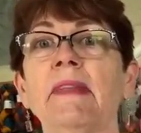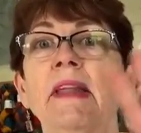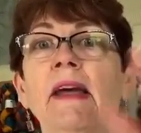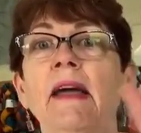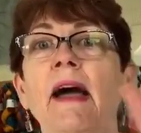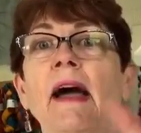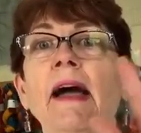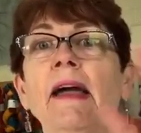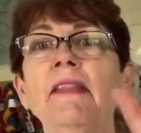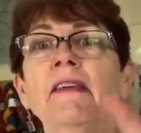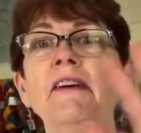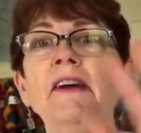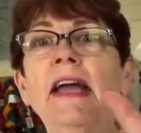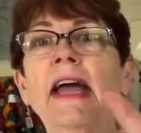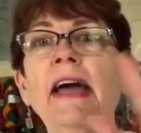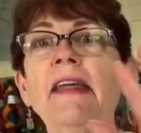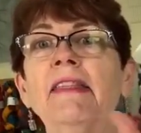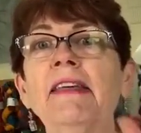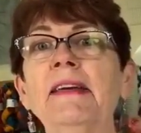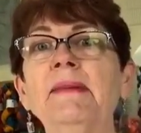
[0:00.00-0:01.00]
Hi there,
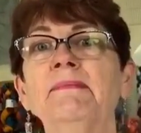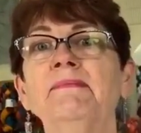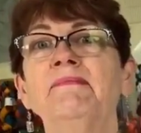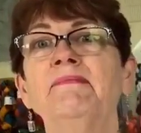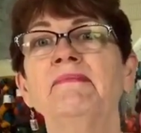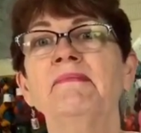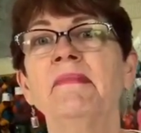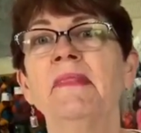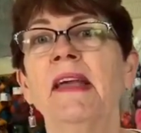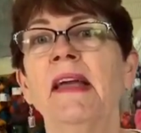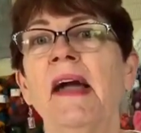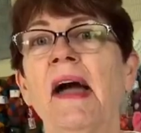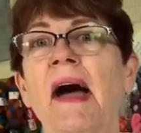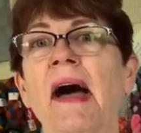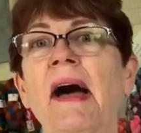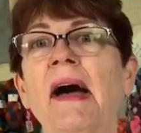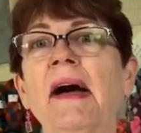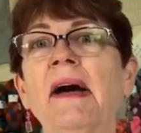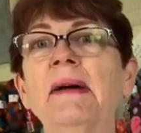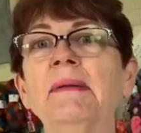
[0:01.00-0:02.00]
Kathy.
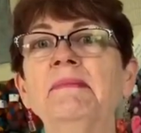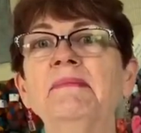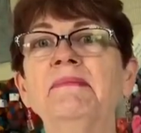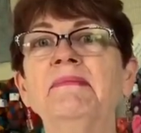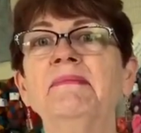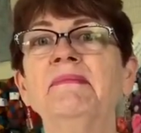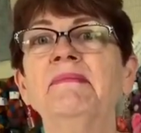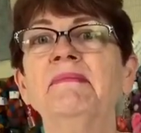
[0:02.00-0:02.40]
And